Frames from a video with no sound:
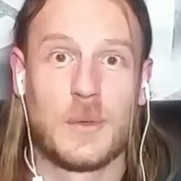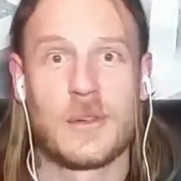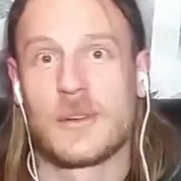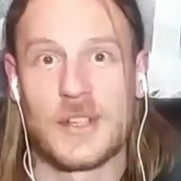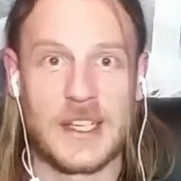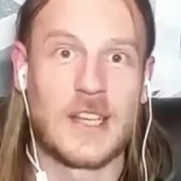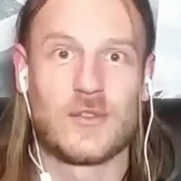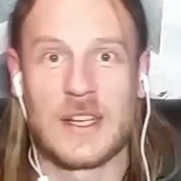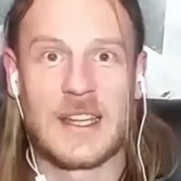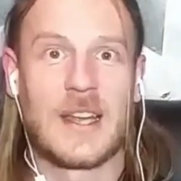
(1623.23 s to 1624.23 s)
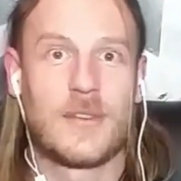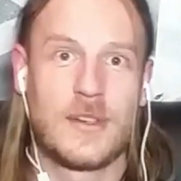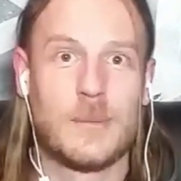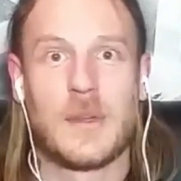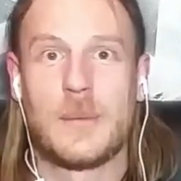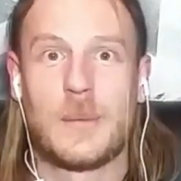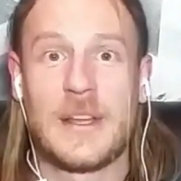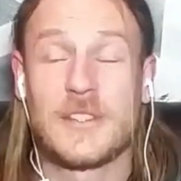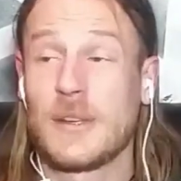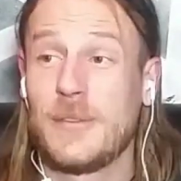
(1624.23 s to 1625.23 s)
We're all going to get a drink after it and blah blah
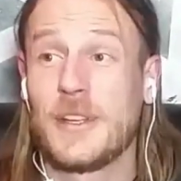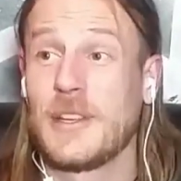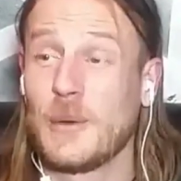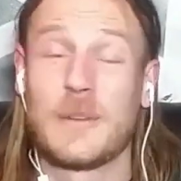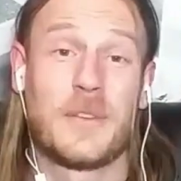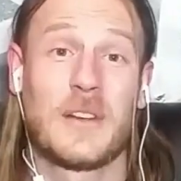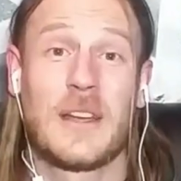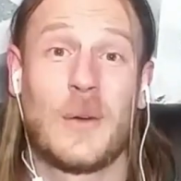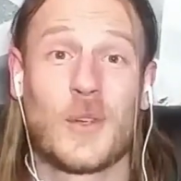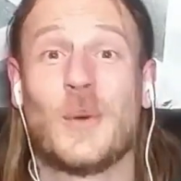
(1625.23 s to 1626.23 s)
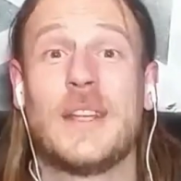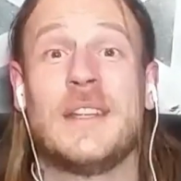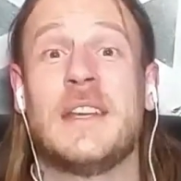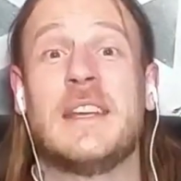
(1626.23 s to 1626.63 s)
blah." So I thought, you know what, fuck it, I'll go in.